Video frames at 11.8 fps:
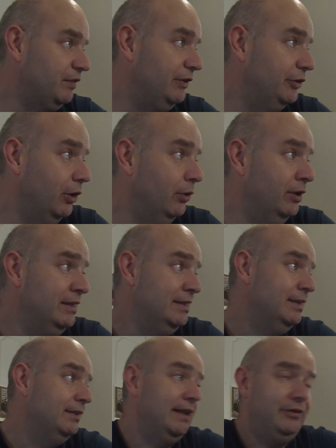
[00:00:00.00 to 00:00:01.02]
So
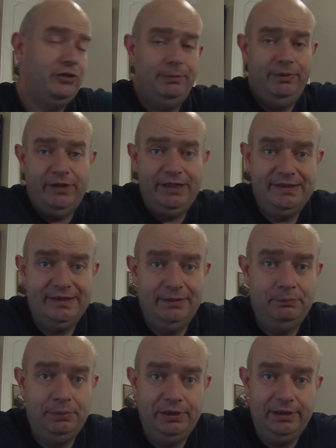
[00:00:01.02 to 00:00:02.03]
that's going to be a very
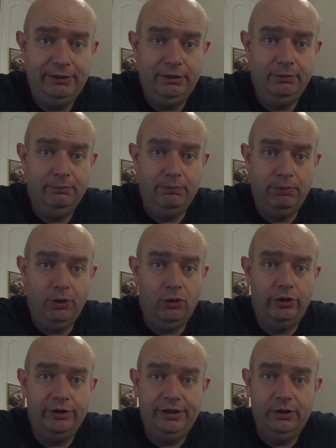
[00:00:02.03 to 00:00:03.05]
simple little
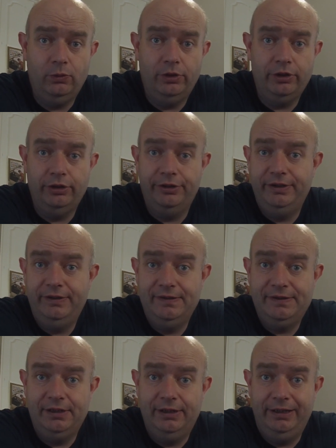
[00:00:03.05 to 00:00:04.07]
board that we're going to
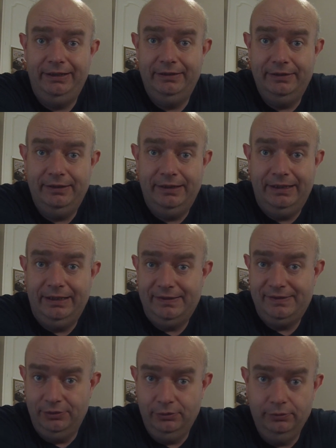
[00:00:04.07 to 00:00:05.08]
design uh,
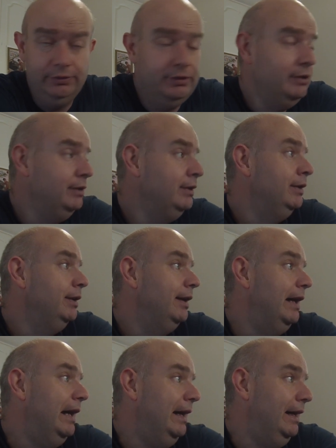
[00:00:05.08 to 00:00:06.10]
soon.
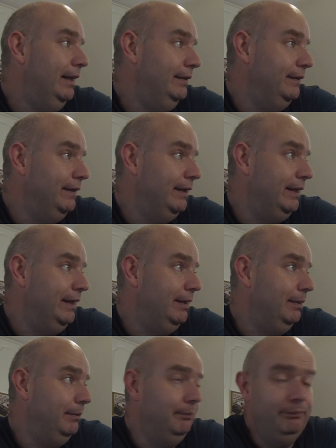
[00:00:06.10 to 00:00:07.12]
And
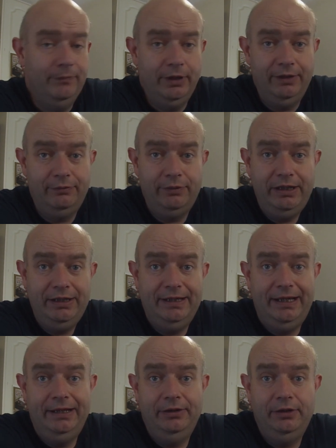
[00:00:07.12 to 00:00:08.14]
um, I've really
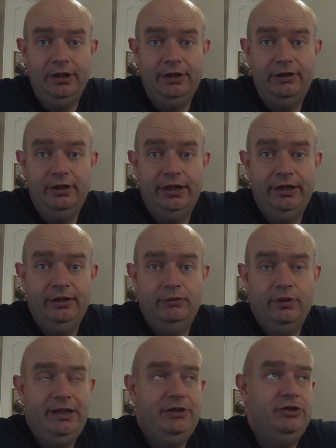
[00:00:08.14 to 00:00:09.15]
then got to kind
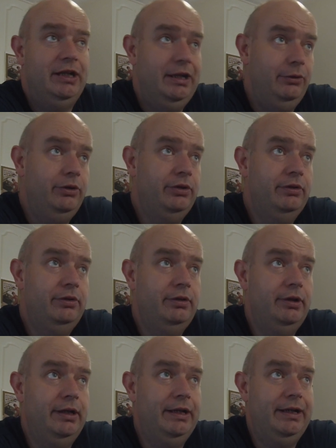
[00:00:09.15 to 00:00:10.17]
of reach out
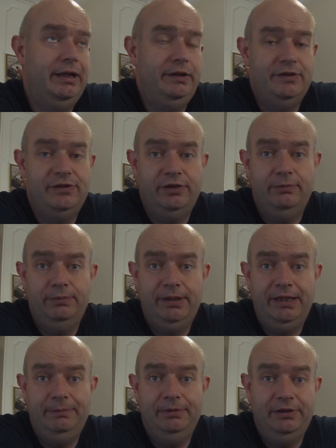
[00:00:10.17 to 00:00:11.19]
uh, to some
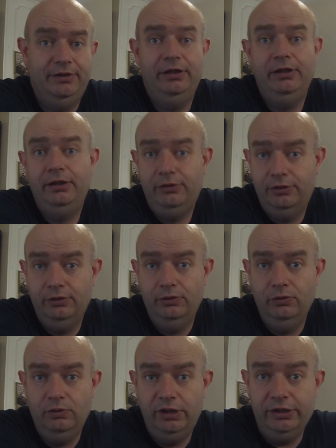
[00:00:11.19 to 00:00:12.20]
people, to,
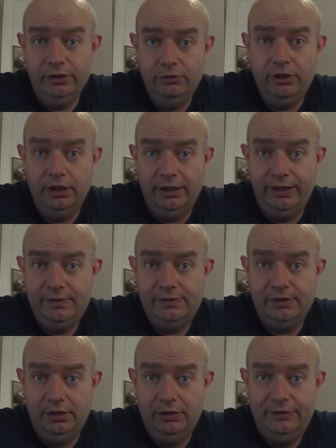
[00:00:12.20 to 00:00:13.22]
to you
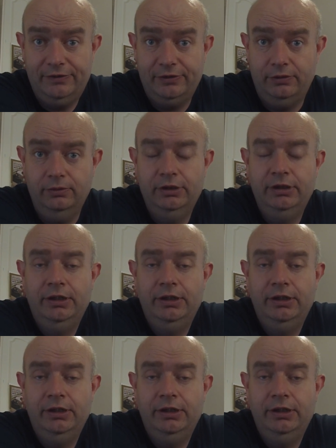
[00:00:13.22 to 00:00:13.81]
guys also,